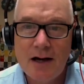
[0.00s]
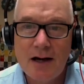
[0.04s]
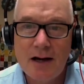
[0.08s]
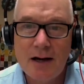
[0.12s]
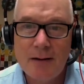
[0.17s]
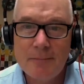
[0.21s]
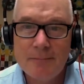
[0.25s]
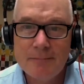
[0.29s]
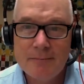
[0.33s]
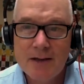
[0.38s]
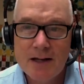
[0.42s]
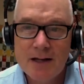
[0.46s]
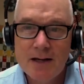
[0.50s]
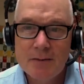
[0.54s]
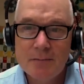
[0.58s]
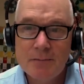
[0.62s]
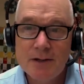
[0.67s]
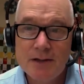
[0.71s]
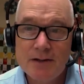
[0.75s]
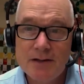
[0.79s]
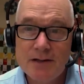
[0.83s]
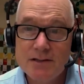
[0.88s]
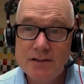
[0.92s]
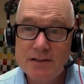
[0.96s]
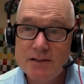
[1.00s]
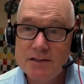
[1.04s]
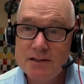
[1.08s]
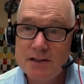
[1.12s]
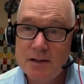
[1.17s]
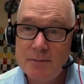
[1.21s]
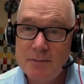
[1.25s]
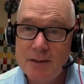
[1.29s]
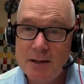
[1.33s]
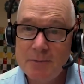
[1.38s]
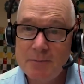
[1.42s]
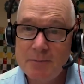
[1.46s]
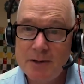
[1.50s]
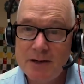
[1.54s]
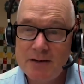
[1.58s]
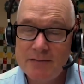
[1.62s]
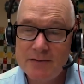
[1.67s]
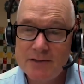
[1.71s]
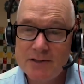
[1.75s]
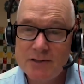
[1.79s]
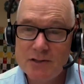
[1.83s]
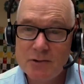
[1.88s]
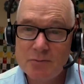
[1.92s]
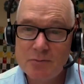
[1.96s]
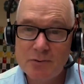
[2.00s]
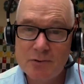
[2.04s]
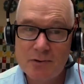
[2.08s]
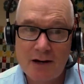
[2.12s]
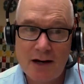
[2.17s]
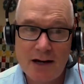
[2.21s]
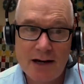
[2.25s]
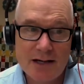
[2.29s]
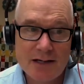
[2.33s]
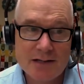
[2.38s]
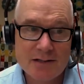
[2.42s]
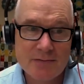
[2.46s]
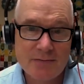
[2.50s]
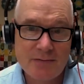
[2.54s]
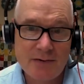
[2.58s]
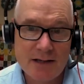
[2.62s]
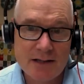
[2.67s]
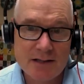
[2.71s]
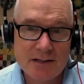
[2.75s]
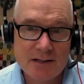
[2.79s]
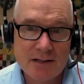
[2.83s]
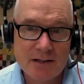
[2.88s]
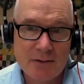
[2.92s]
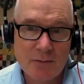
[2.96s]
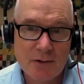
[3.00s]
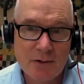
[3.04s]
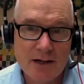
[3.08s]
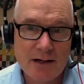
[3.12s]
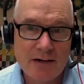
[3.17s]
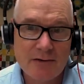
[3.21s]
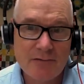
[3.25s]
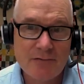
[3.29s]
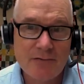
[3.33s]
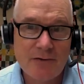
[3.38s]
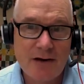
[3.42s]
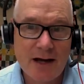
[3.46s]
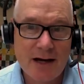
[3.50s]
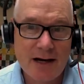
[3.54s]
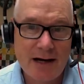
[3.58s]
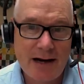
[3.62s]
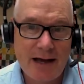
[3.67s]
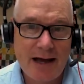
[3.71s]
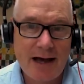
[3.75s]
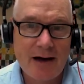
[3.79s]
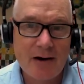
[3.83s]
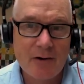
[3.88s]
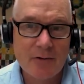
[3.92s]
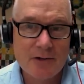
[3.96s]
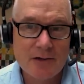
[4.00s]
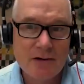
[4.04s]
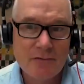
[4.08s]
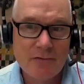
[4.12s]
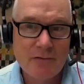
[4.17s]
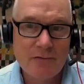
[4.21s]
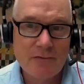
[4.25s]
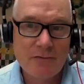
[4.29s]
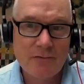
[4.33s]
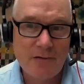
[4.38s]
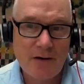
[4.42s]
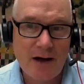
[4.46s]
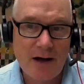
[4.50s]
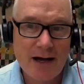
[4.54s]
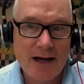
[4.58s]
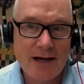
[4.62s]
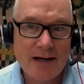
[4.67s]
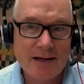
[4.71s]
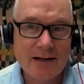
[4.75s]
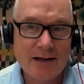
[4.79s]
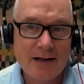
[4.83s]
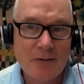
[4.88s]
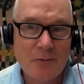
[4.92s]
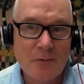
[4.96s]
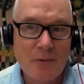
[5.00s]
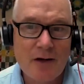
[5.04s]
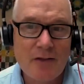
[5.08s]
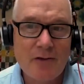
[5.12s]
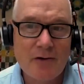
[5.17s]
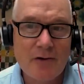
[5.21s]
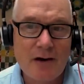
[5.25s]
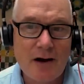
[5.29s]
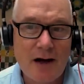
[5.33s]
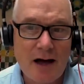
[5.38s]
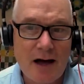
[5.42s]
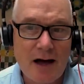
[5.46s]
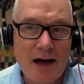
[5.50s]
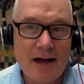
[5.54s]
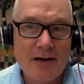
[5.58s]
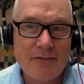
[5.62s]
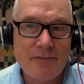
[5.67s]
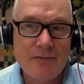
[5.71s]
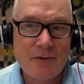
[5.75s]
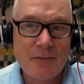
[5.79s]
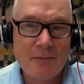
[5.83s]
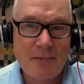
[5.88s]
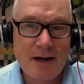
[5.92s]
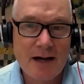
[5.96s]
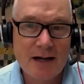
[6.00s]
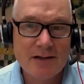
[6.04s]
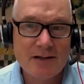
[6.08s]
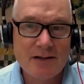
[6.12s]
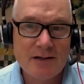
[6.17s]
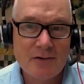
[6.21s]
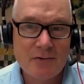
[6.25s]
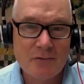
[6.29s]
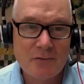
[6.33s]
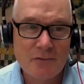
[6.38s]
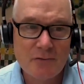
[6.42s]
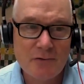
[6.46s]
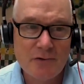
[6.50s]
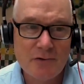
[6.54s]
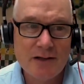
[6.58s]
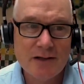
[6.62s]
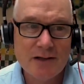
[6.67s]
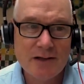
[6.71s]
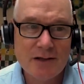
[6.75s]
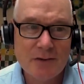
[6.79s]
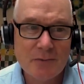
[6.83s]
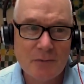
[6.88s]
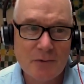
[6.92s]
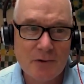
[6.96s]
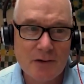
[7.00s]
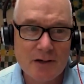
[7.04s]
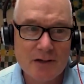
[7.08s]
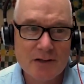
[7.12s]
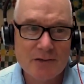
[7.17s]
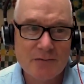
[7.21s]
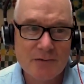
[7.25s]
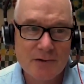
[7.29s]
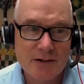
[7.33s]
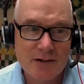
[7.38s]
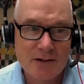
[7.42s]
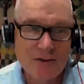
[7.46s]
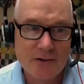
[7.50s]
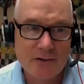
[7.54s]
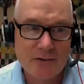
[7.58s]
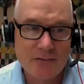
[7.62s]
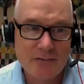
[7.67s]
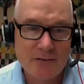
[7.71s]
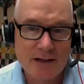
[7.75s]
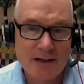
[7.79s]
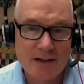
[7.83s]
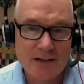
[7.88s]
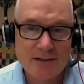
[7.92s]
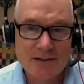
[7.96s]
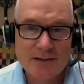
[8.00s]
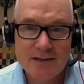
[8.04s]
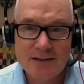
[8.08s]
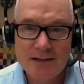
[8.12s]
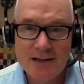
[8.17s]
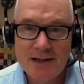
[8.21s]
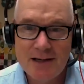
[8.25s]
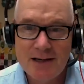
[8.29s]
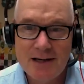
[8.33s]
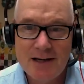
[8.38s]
Um, but this is going to be a bit of a surprise, Vince, and we're going to find out finally, whether ivermectin really works for COVID.